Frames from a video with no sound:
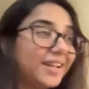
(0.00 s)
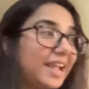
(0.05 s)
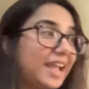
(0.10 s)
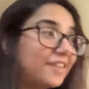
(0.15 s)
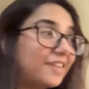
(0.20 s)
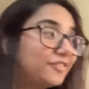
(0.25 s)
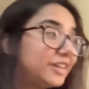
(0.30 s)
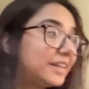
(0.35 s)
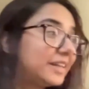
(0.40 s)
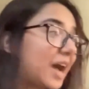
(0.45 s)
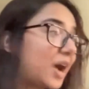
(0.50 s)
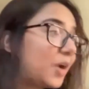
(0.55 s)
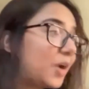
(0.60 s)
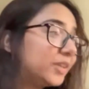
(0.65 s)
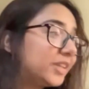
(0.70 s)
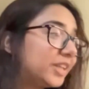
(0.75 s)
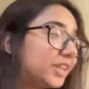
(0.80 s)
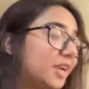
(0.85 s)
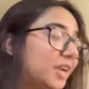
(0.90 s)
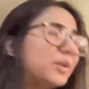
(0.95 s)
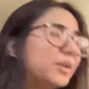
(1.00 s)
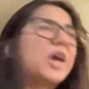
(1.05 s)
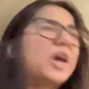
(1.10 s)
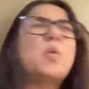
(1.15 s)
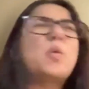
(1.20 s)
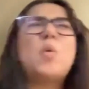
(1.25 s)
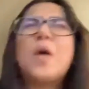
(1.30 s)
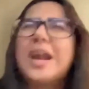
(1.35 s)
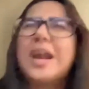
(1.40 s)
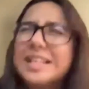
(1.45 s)
Every now and then I'll be like,
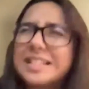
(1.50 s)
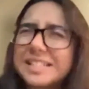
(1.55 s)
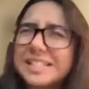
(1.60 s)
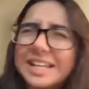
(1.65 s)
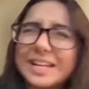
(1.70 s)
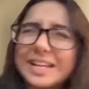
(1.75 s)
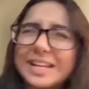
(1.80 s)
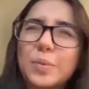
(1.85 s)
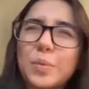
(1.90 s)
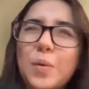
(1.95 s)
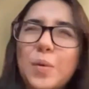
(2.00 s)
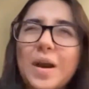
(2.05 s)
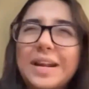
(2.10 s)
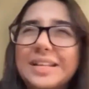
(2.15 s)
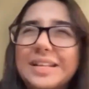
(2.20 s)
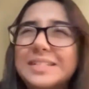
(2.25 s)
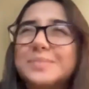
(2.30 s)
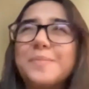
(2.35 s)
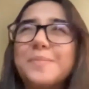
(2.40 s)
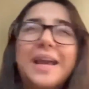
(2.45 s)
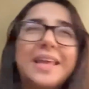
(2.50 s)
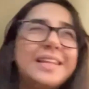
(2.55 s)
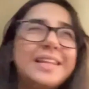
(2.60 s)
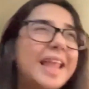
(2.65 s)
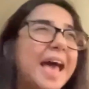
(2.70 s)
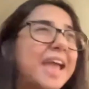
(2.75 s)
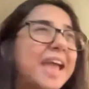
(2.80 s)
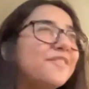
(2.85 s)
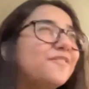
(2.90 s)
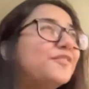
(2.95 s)
what is it? What is my
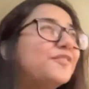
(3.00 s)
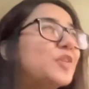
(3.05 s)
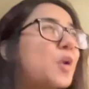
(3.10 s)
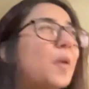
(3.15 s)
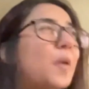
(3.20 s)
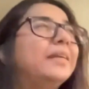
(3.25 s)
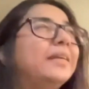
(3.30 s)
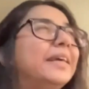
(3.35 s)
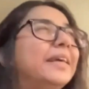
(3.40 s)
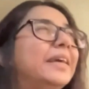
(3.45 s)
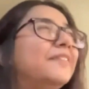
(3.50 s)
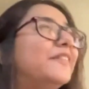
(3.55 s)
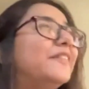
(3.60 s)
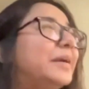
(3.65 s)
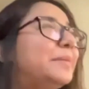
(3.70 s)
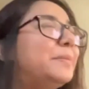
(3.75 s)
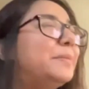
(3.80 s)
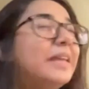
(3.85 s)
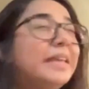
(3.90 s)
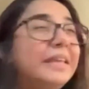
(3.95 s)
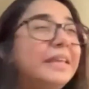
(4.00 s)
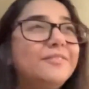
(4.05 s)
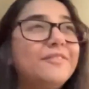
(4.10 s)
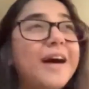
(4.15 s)
life not giving me?